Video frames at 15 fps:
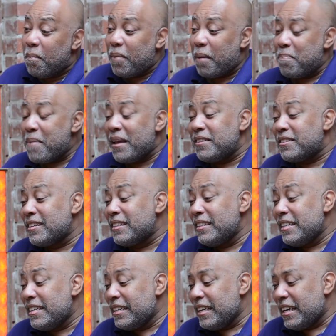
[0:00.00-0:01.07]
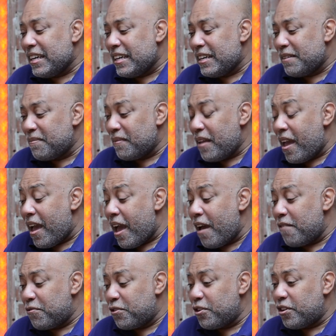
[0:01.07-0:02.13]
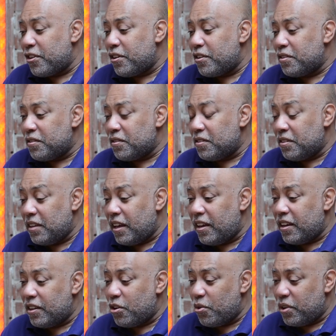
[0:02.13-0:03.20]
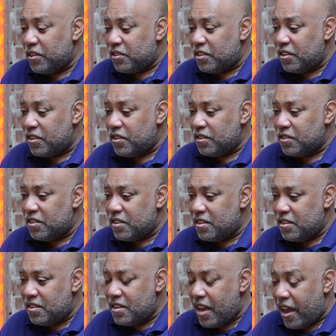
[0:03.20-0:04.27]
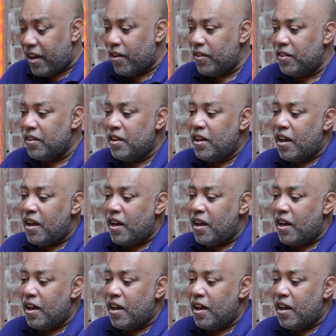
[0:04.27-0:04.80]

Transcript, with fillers: But basically, after going to Yale,